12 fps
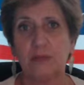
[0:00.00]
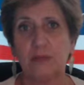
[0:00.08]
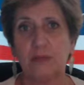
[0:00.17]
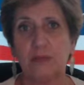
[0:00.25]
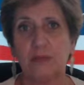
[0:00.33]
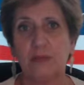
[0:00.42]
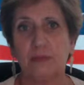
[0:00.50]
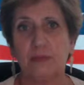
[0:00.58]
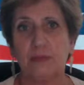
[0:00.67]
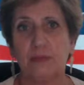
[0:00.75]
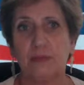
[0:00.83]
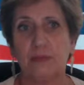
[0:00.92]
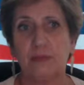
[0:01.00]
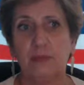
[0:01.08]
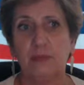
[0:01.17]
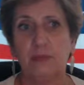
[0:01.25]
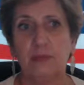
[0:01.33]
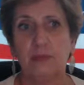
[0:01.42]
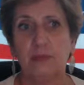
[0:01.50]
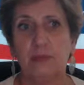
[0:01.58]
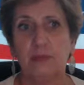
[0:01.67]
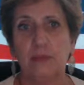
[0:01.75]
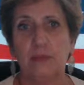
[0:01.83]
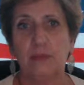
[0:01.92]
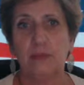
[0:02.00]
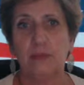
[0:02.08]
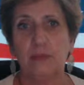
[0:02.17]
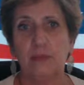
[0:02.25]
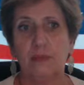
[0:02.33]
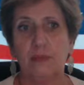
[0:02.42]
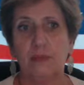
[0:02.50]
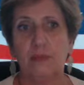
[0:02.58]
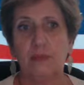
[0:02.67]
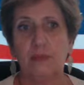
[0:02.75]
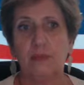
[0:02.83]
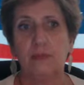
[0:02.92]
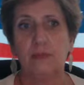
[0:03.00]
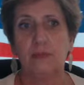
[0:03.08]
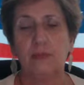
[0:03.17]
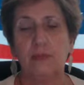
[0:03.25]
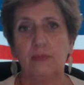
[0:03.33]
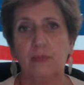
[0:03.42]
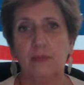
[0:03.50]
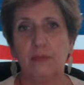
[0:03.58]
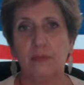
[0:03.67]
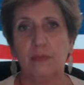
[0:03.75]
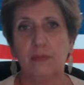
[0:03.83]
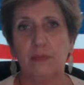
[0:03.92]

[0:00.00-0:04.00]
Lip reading: (silence)